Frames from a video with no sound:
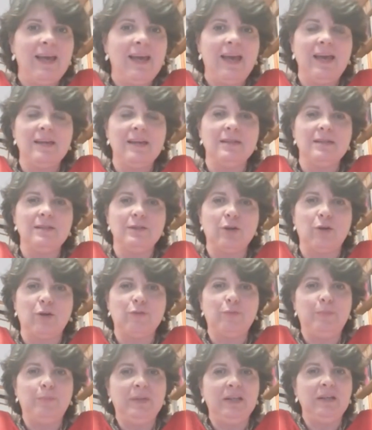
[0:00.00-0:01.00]
and
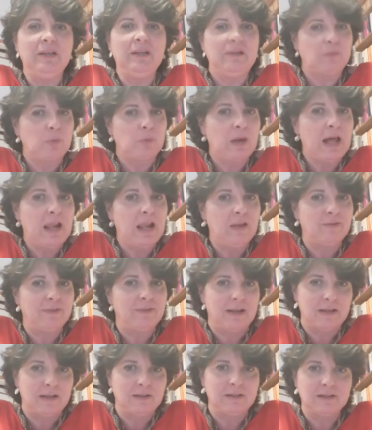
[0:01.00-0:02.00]
of being
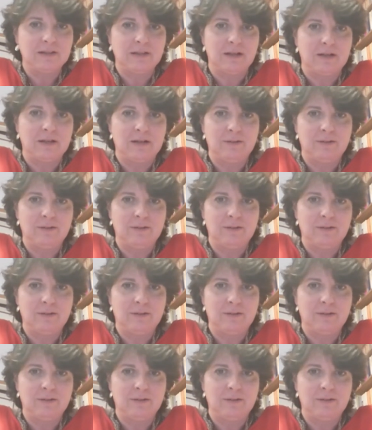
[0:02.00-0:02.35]
relevant,